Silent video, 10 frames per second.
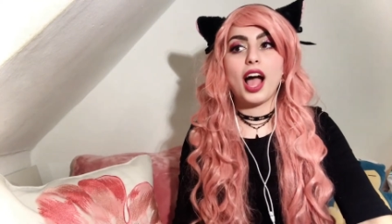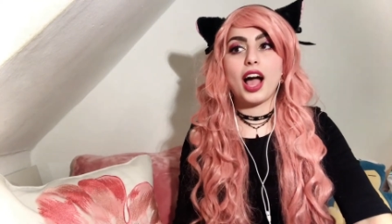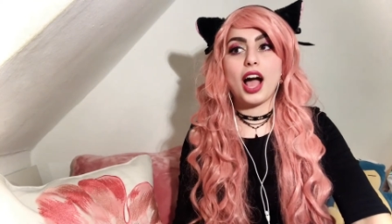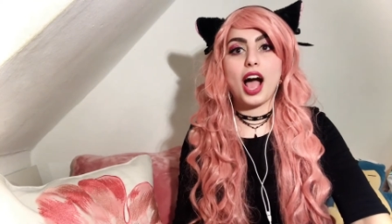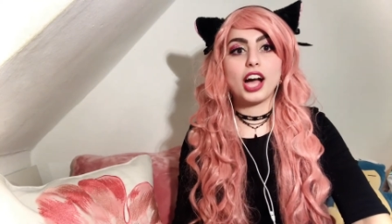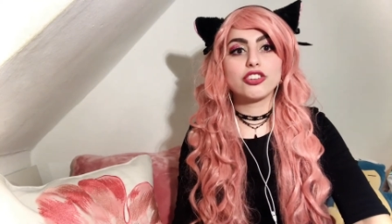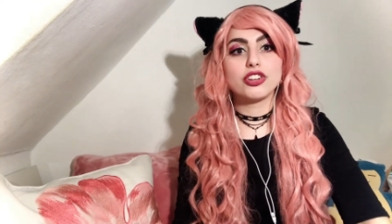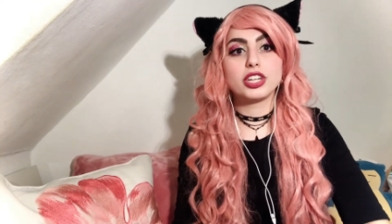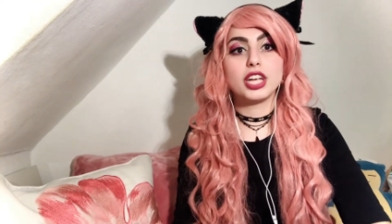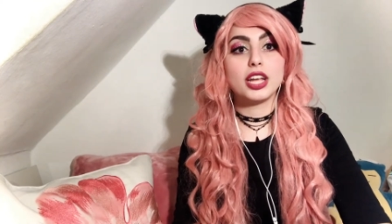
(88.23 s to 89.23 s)

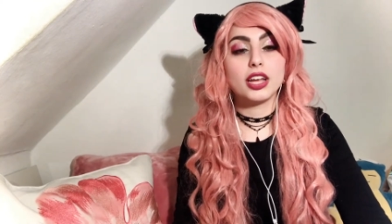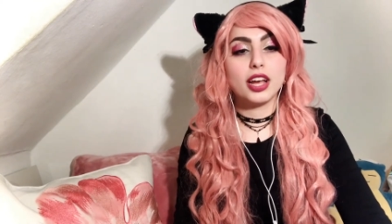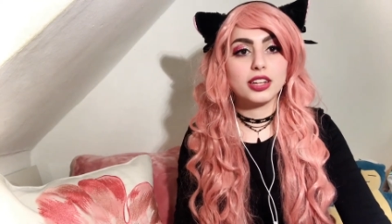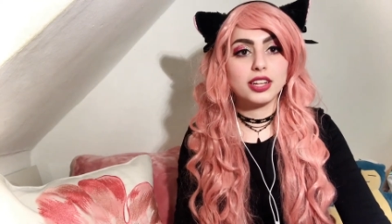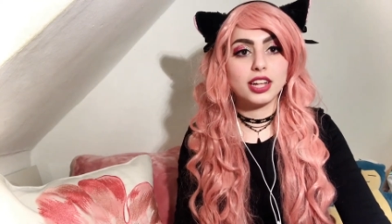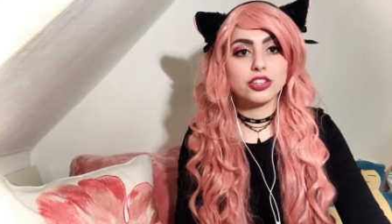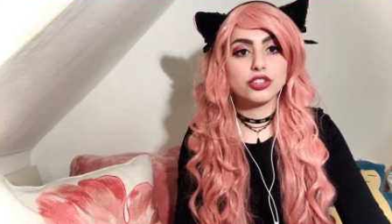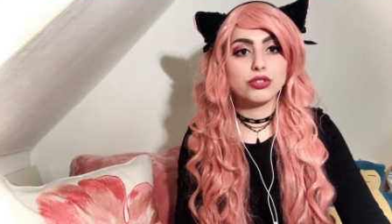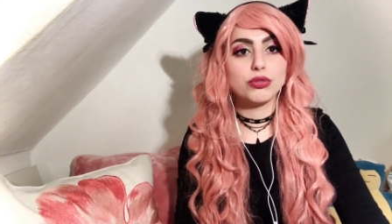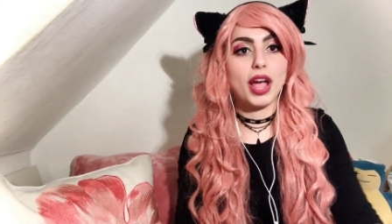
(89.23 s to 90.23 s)
actually tends
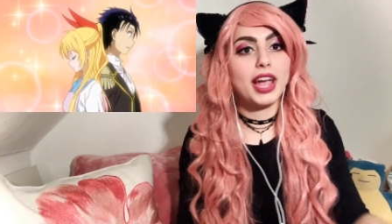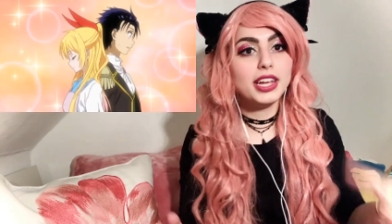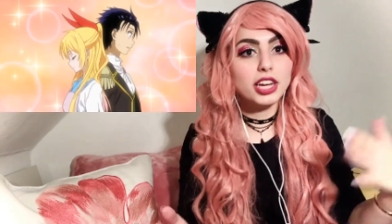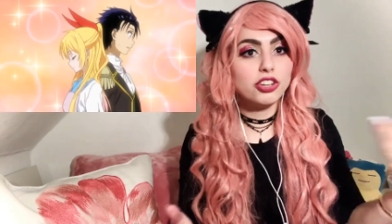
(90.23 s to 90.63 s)
to hate